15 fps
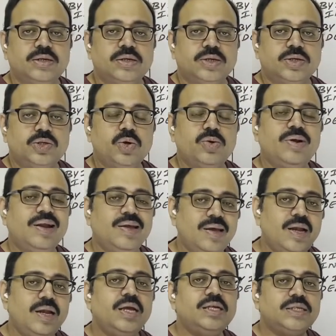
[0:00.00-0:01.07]
So
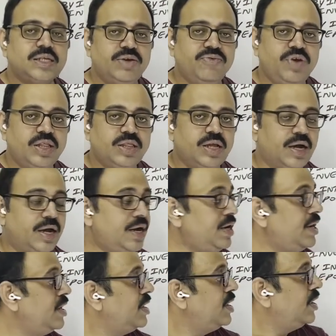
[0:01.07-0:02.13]
clearly is giving that